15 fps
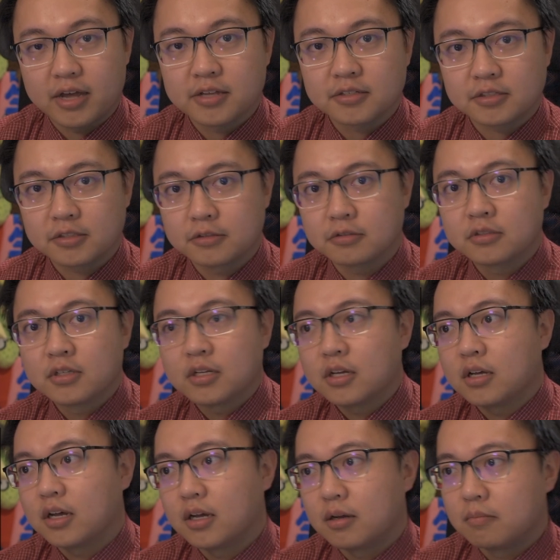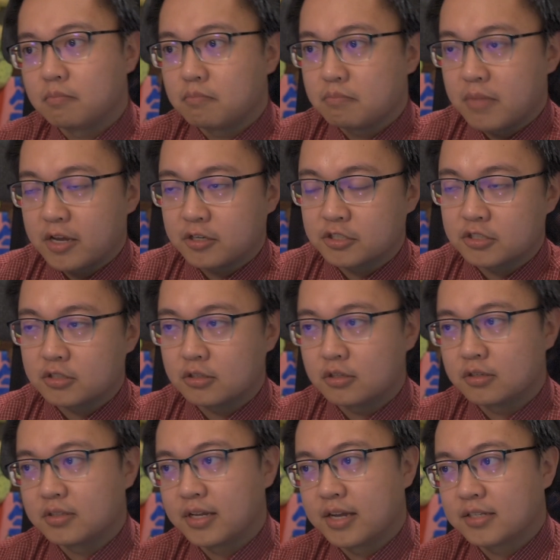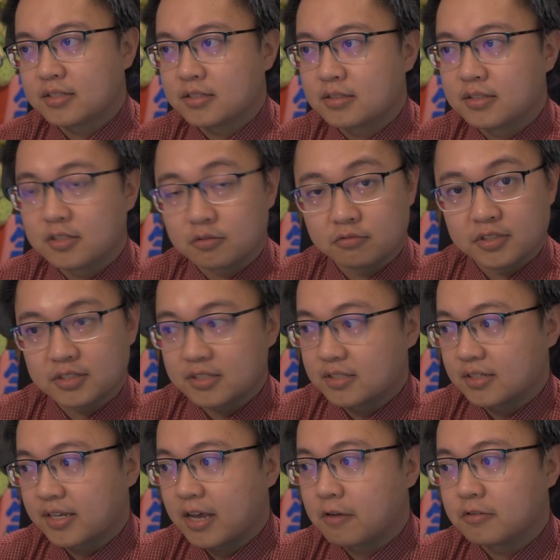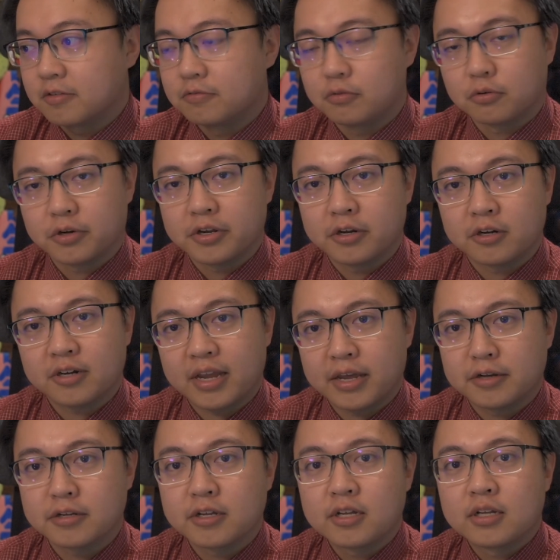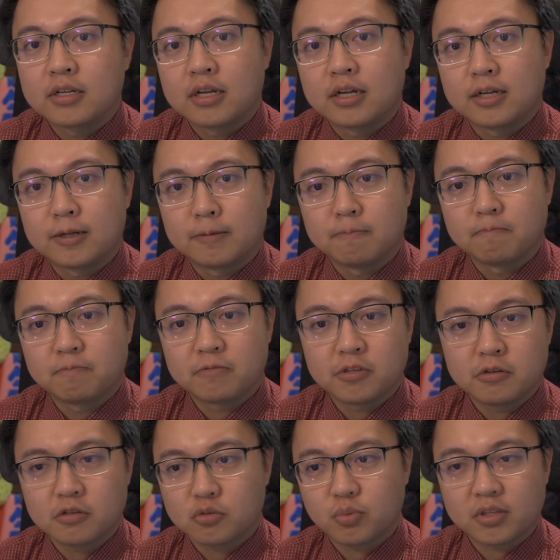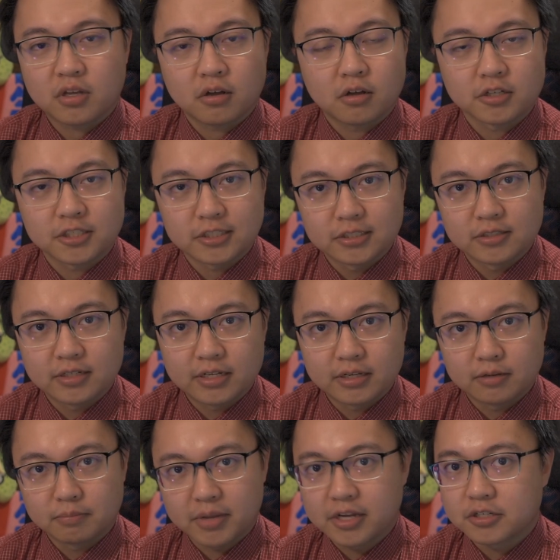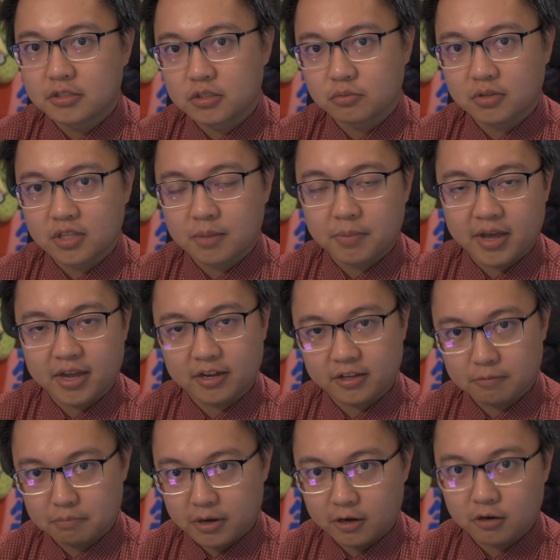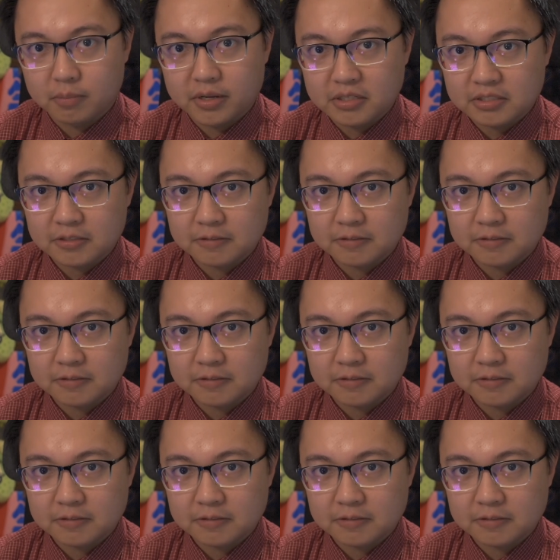so make sure that this risk is accounted for here, and use with caution in patients with hepatic impairment.